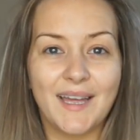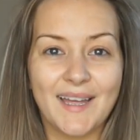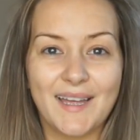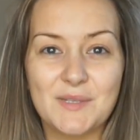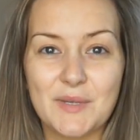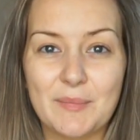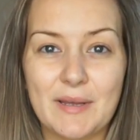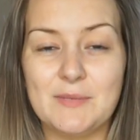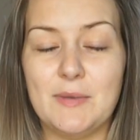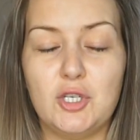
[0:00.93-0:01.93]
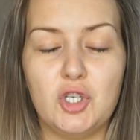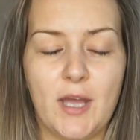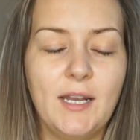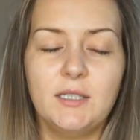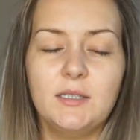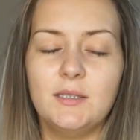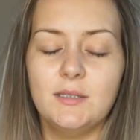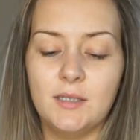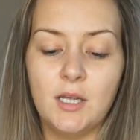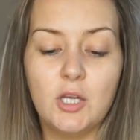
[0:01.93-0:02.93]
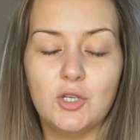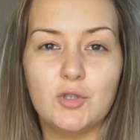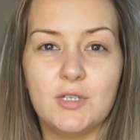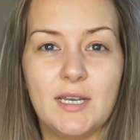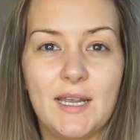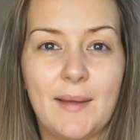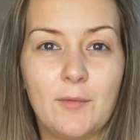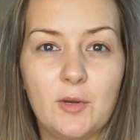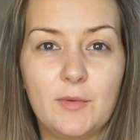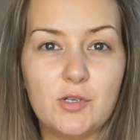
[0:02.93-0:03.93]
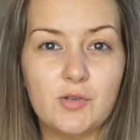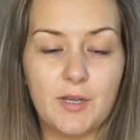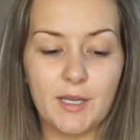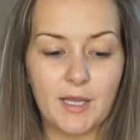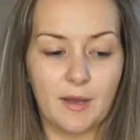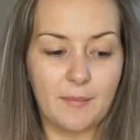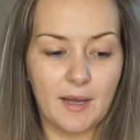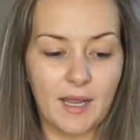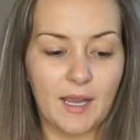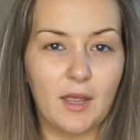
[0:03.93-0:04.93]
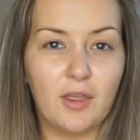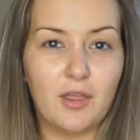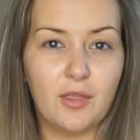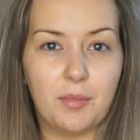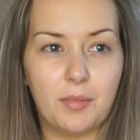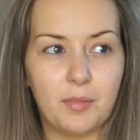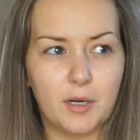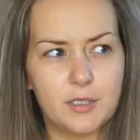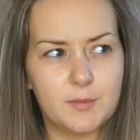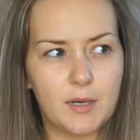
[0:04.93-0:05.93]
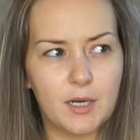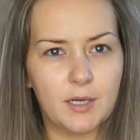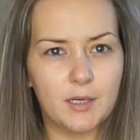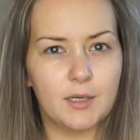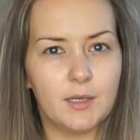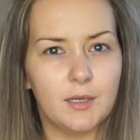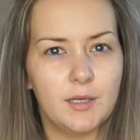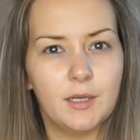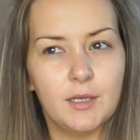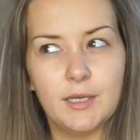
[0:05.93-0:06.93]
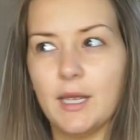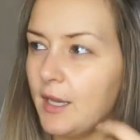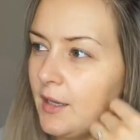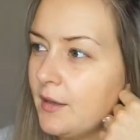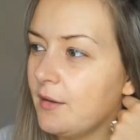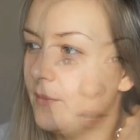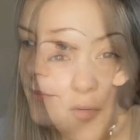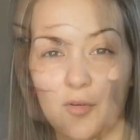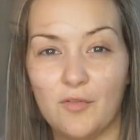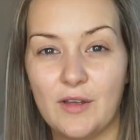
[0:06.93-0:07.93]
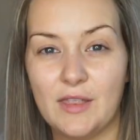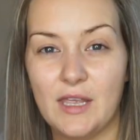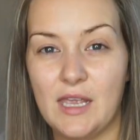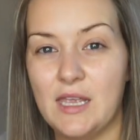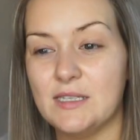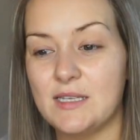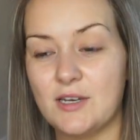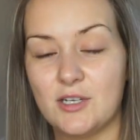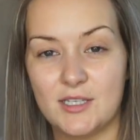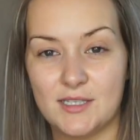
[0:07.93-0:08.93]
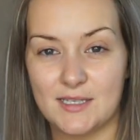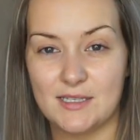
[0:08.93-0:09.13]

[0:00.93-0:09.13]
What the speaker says: Hi guys, welcome back to my channel. So today I'm going to be doing my third part, of the Sanderson